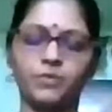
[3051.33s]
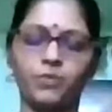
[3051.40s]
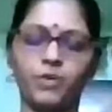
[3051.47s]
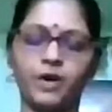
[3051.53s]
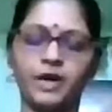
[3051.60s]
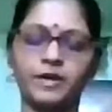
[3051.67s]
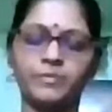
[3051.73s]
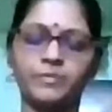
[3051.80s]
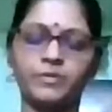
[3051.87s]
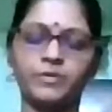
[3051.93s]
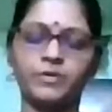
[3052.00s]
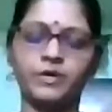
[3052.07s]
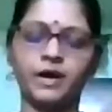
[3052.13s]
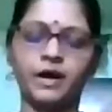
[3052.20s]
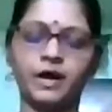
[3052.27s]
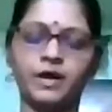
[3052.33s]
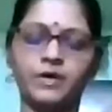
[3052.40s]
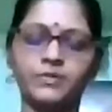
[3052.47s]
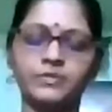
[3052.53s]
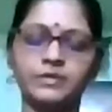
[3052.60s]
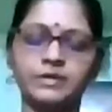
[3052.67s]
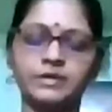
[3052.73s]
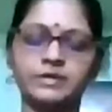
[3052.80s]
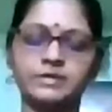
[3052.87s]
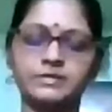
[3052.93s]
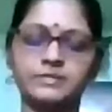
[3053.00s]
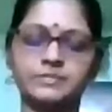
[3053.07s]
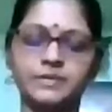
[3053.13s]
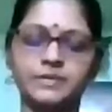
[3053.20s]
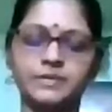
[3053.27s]
One more round.
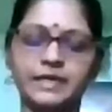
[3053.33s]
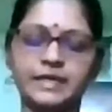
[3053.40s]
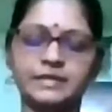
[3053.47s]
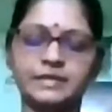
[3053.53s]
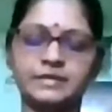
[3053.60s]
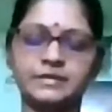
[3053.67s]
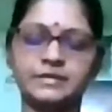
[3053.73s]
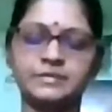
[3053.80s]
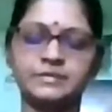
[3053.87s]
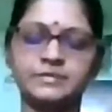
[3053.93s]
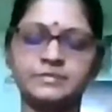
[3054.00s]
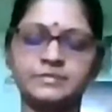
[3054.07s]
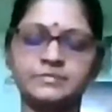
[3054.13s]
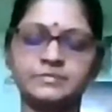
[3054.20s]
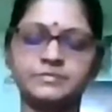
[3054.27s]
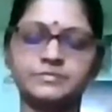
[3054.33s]
Breathe in.